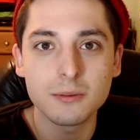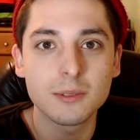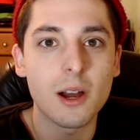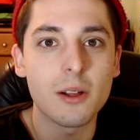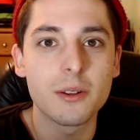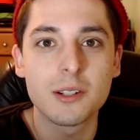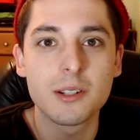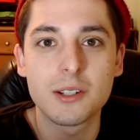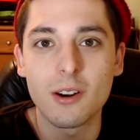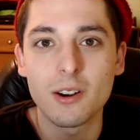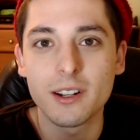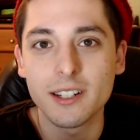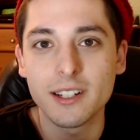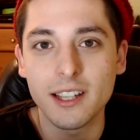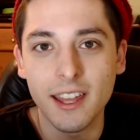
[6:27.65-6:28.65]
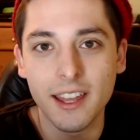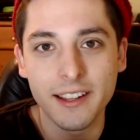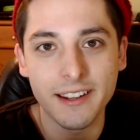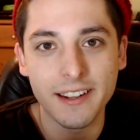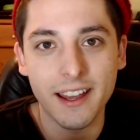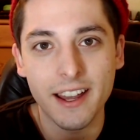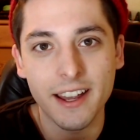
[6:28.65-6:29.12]
college started
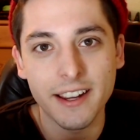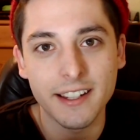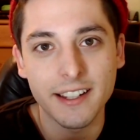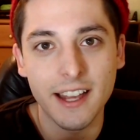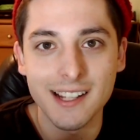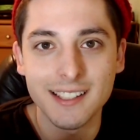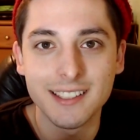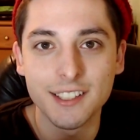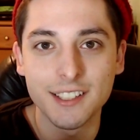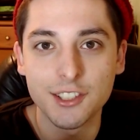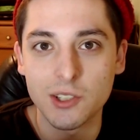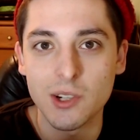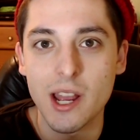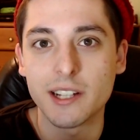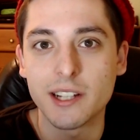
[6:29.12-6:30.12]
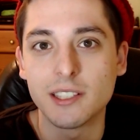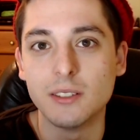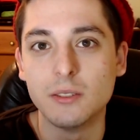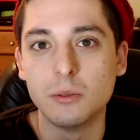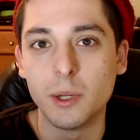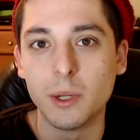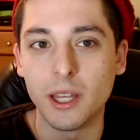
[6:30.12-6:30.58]
and I got
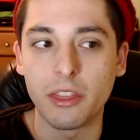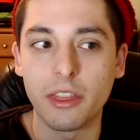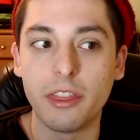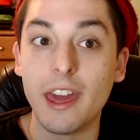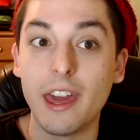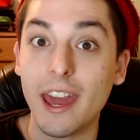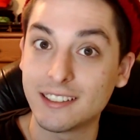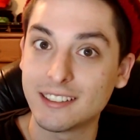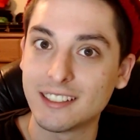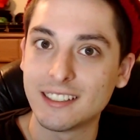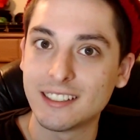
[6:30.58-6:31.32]
distracted with that.